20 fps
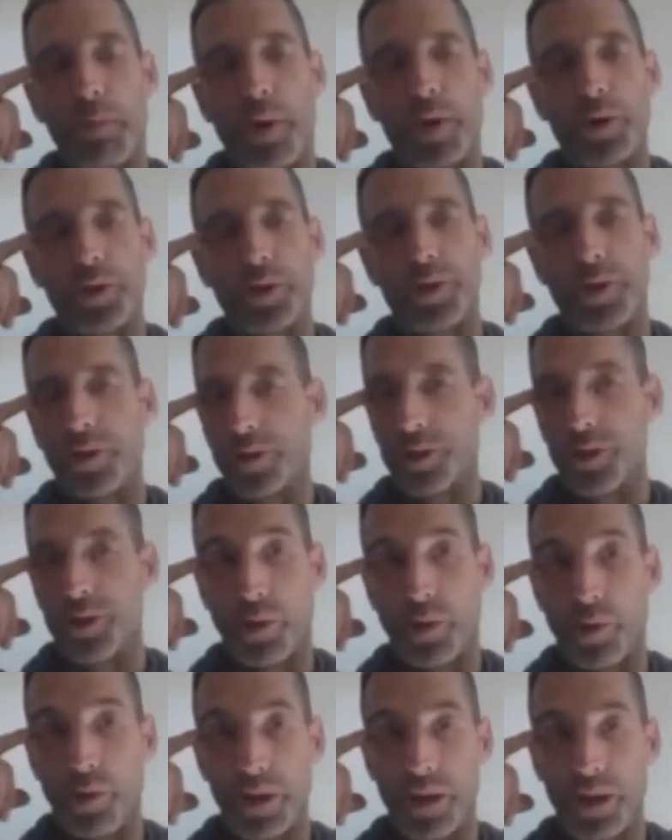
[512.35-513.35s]
personal
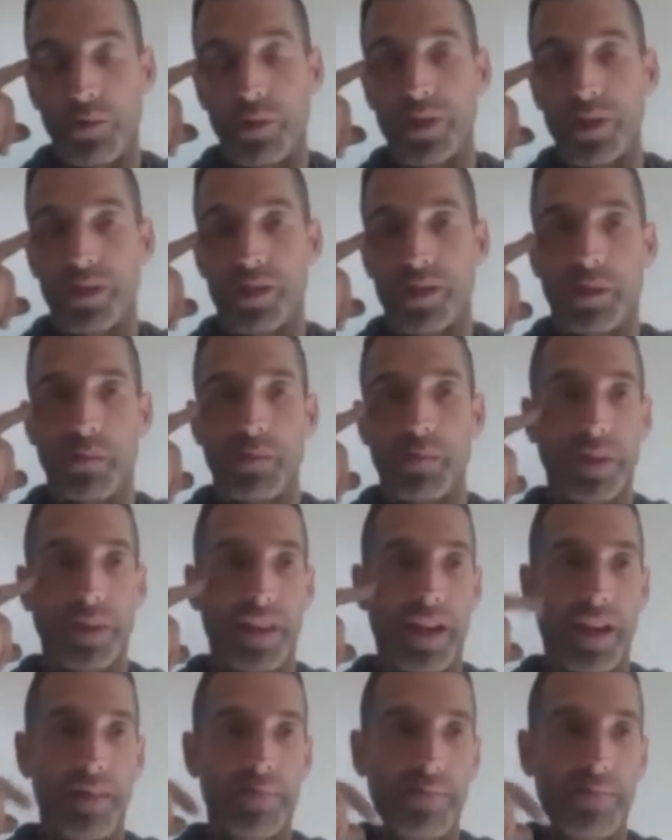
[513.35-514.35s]
story, which is something
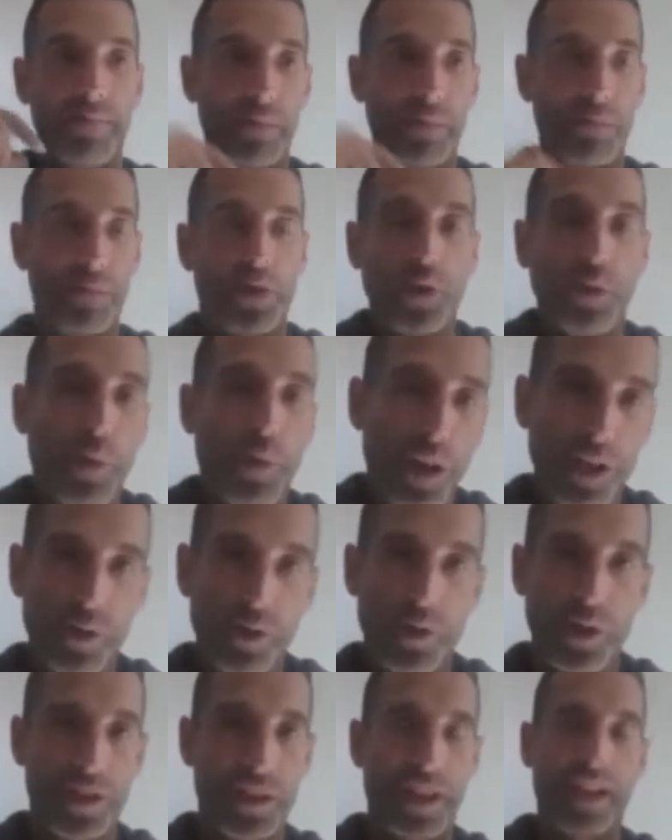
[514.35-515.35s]
that I'm super
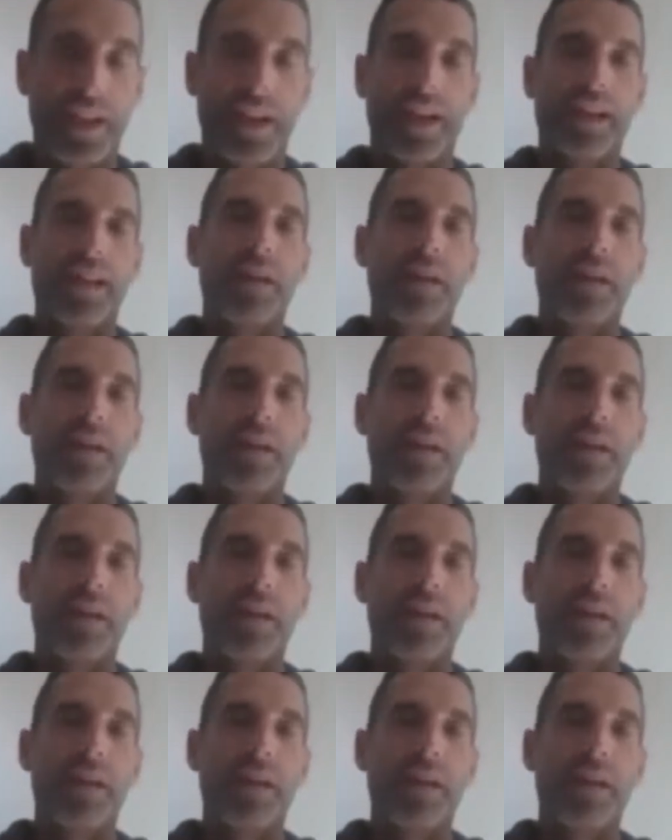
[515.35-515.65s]
interested in.